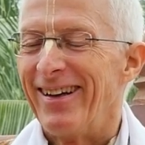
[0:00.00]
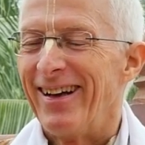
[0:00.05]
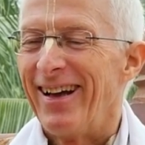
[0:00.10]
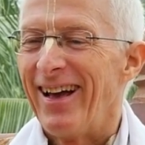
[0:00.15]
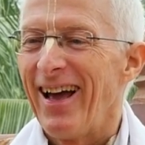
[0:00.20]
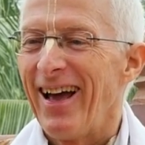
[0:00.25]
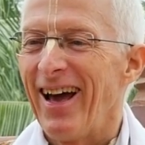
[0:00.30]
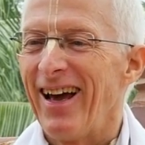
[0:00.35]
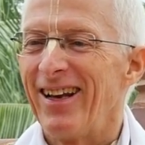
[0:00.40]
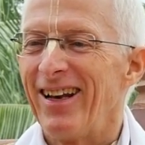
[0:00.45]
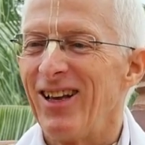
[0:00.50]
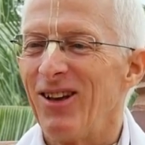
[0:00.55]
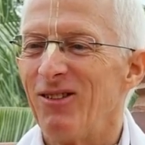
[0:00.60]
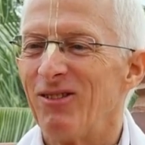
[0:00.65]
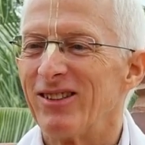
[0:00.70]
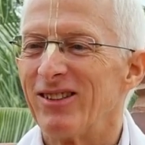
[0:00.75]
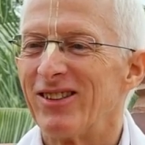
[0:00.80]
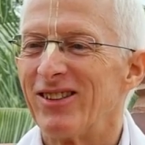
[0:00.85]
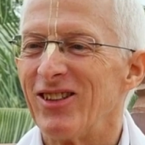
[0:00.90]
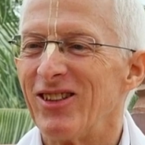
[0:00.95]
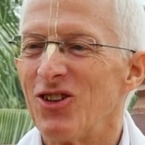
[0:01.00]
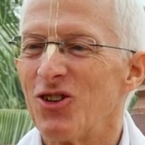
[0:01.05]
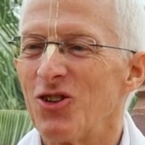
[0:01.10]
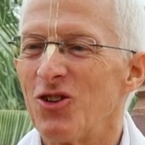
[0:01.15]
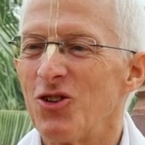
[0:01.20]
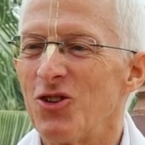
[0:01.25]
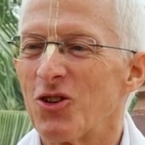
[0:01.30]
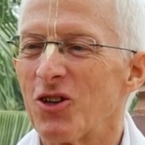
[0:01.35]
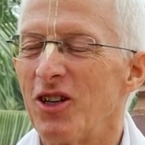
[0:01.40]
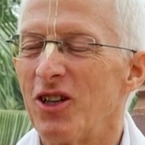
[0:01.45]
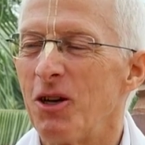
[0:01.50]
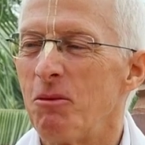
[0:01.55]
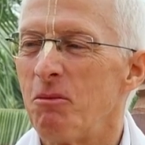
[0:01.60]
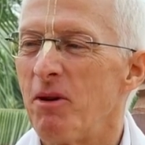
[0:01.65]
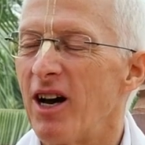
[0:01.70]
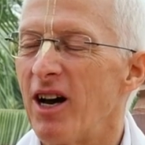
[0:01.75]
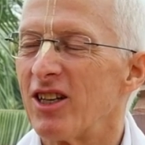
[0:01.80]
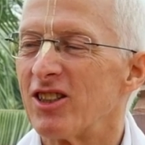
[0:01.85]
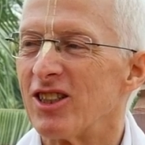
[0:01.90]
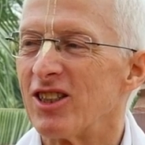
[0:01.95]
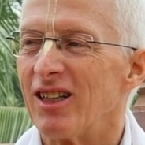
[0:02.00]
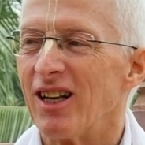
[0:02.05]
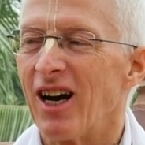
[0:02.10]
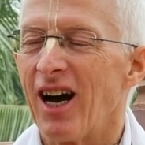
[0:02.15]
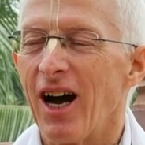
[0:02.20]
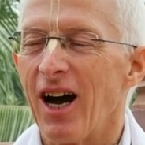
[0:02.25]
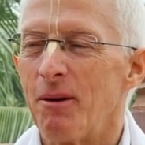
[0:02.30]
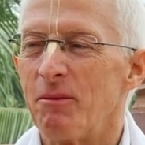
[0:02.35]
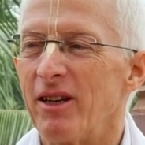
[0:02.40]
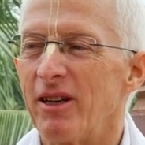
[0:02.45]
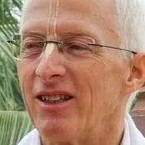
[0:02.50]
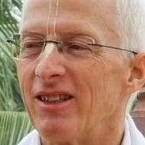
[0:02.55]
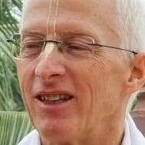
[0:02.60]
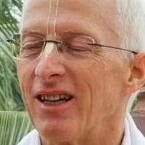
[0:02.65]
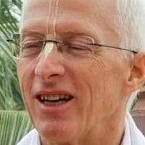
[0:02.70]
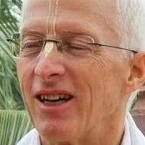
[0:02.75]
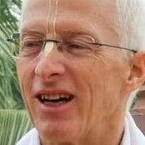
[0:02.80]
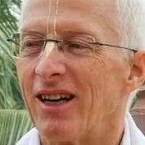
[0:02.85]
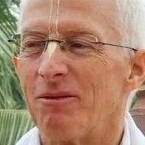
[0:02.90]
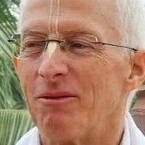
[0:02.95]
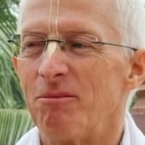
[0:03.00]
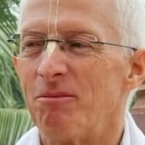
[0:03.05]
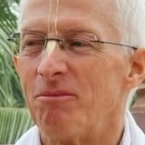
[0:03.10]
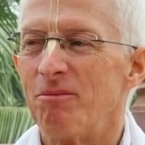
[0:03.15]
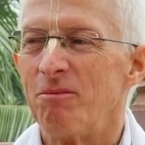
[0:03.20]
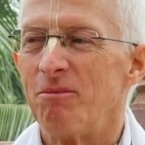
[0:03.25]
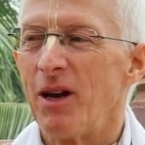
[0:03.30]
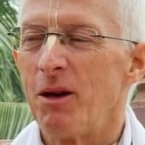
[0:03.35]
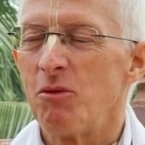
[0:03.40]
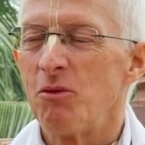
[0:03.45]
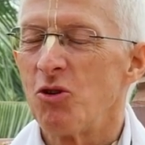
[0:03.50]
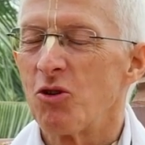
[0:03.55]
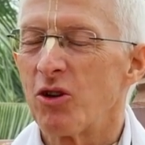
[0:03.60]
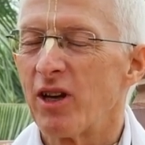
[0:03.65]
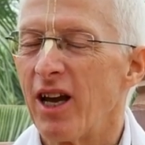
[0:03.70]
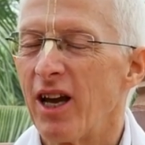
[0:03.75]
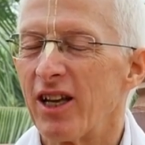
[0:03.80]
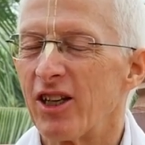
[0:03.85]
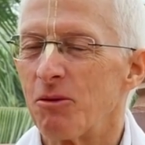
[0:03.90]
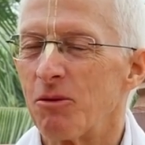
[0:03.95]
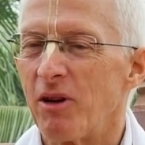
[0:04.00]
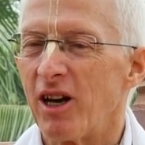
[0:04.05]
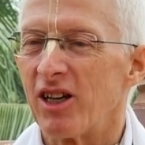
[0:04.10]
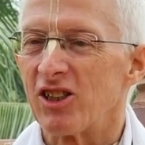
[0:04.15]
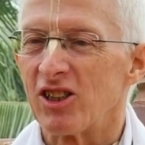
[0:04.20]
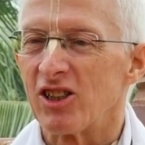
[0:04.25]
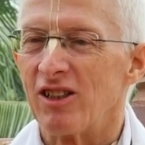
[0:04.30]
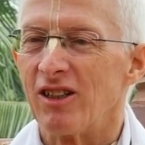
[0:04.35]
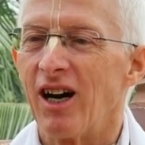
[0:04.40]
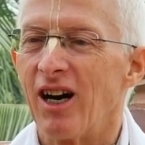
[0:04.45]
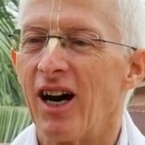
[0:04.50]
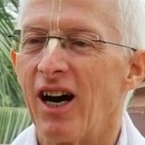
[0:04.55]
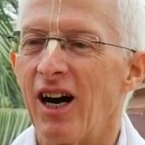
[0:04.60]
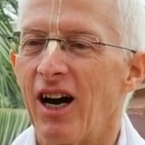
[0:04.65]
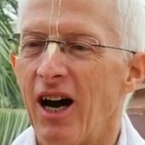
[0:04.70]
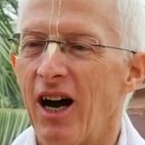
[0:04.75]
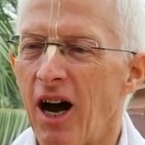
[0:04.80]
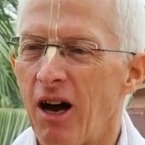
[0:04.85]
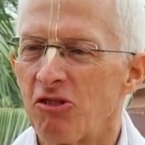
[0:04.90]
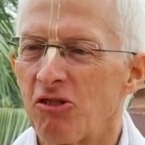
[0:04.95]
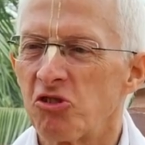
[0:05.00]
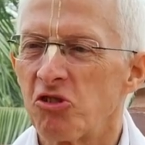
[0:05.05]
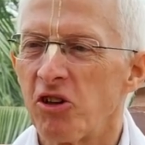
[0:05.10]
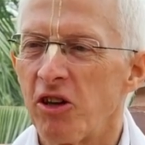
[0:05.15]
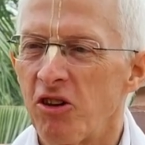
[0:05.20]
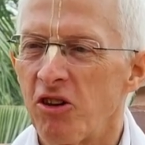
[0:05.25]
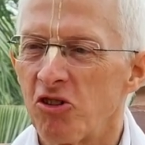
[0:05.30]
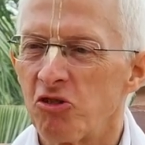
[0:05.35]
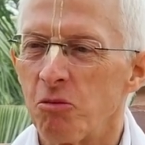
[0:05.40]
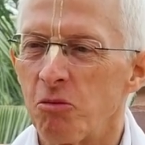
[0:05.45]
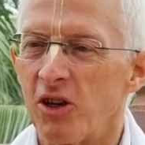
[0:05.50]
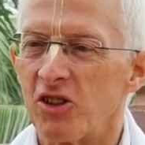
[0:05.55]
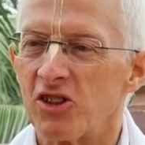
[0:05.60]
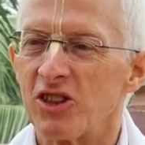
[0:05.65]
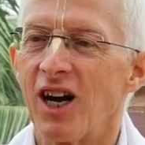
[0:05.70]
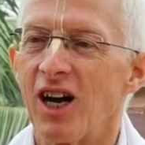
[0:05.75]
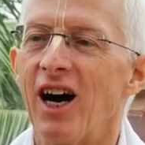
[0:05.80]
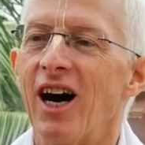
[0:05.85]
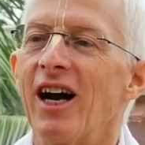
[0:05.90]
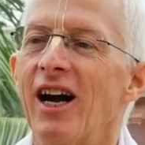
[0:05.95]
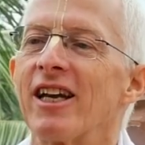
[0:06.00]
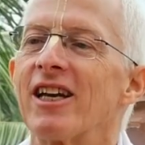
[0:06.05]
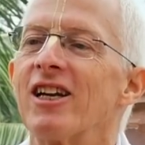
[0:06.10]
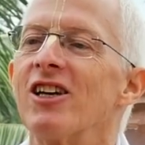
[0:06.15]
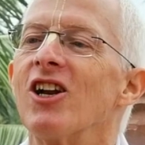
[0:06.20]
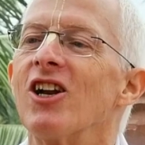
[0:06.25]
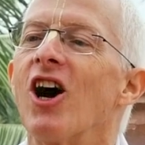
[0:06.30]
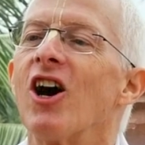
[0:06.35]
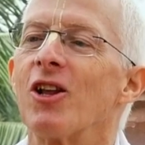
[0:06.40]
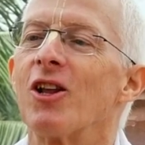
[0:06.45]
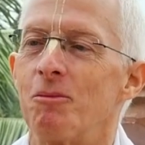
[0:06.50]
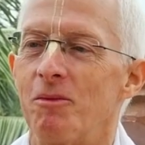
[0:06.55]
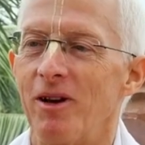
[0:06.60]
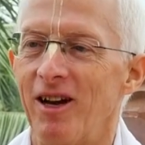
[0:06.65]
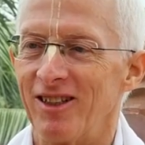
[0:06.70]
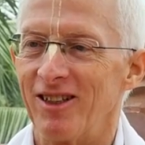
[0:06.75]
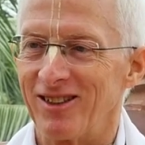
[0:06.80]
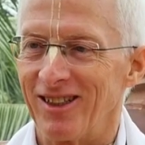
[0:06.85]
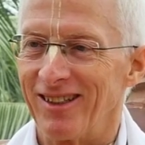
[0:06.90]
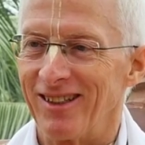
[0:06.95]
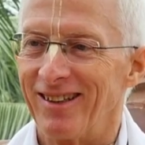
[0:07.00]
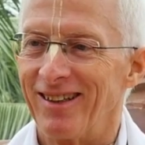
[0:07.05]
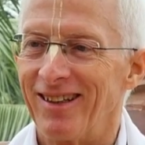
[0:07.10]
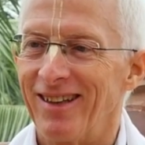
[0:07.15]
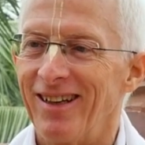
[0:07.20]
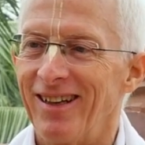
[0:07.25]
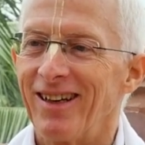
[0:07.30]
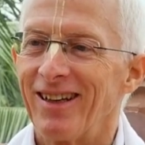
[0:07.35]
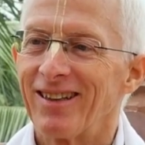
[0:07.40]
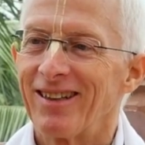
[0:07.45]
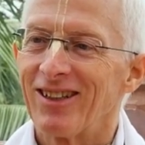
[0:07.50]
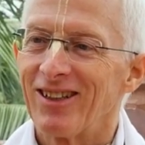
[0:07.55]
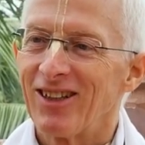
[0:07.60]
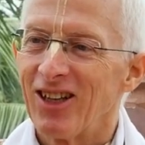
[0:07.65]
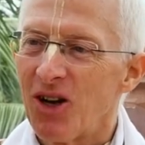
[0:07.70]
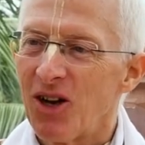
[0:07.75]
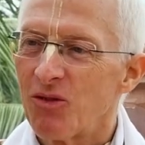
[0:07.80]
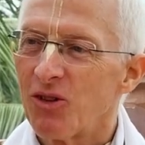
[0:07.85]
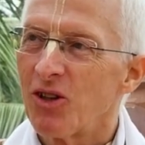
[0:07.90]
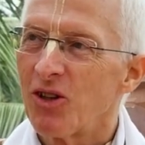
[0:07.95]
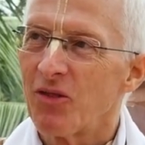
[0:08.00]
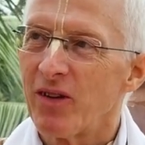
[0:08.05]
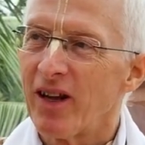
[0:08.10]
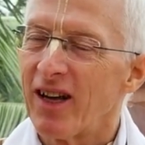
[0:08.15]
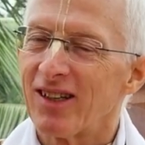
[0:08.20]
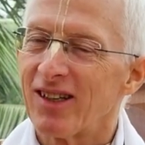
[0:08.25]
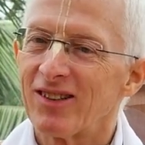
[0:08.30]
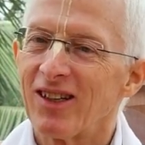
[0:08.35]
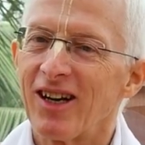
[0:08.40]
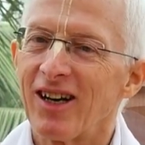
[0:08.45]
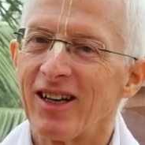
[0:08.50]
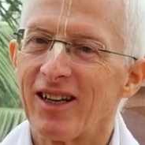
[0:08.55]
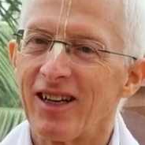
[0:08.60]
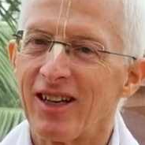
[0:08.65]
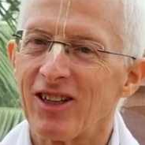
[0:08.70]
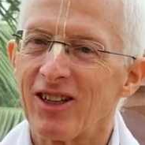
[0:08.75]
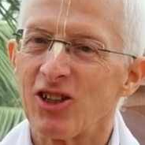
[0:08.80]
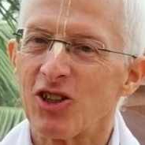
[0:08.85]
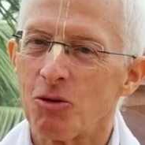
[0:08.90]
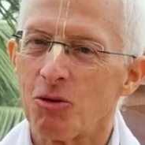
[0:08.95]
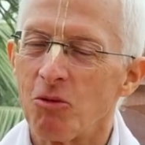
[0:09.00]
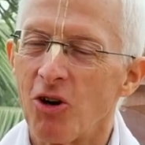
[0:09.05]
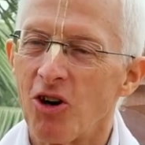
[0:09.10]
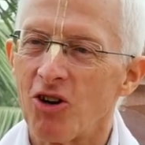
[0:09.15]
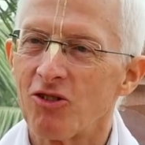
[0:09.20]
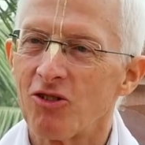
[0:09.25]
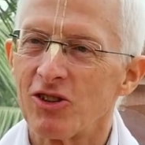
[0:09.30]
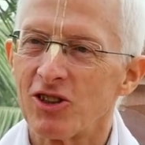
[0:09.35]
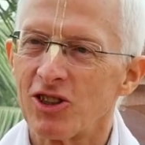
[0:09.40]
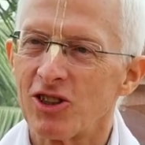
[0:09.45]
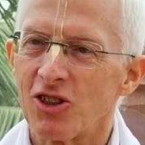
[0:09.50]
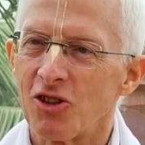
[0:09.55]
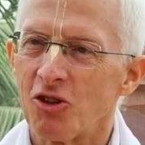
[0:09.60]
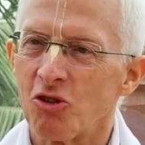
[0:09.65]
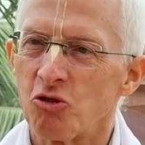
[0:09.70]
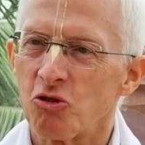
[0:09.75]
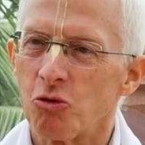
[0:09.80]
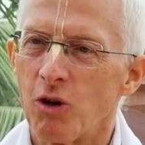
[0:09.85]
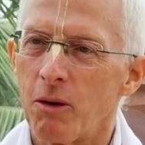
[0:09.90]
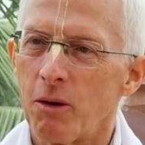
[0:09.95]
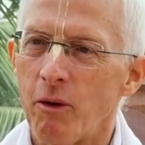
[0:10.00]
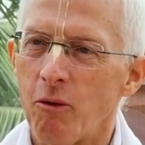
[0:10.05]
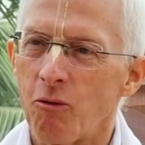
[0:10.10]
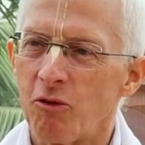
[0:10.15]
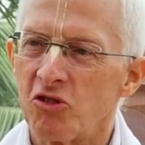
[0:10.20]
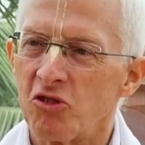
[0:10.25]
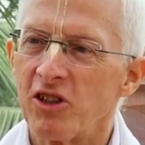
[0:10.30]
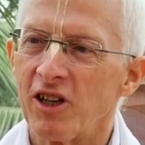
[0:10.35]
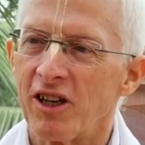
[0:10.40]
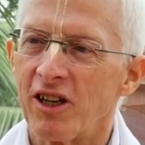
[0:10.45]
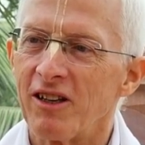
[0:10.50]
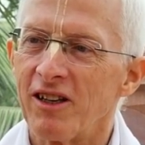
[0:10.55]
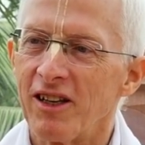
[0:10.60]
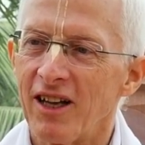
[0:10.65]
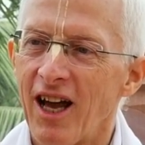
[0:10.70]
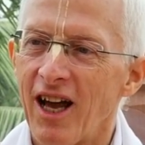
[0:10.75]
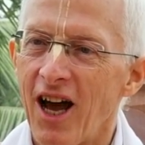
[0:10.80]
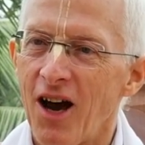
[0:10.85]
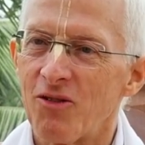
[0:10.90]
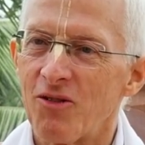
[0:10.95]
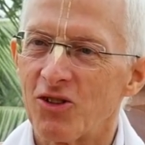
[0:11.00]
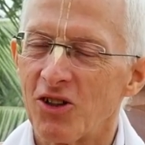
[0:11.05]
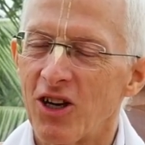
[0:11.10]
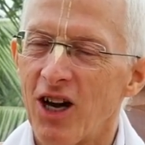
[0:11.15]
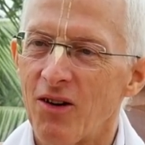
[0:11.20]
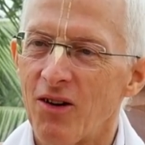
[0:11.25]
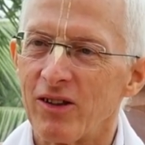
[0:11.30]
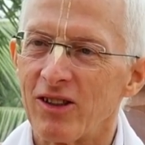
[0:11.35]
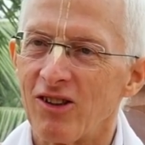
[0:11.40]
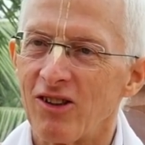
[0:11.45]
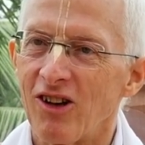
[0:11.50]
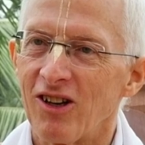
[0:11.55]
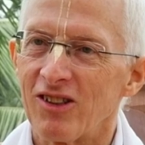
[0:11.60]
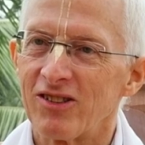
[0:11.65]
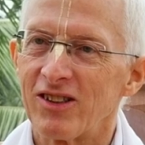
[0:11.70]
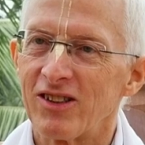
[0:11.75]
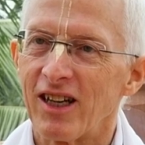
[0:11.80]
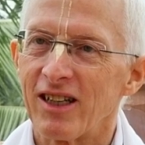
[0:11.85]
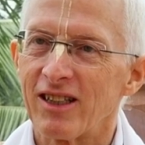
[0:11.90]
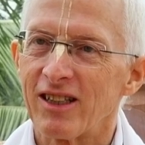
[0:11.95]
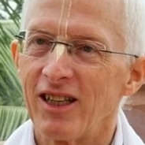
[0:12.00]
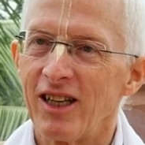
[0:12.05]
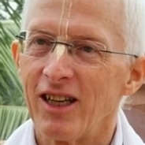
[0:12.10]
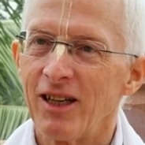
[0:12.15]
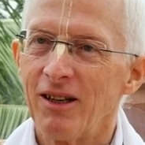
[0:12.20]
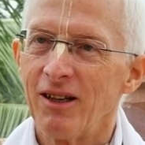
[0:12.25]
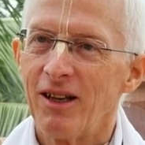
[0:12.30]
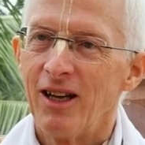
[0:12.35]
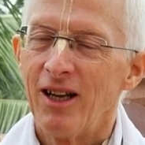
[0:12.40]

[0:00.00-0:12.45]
And he was, you can imagine, I mean, maybe you can't imagine, I'll say this much, I cannot imagine the level of anxiety that Tamal Krishna Goswami was in after having lost that key,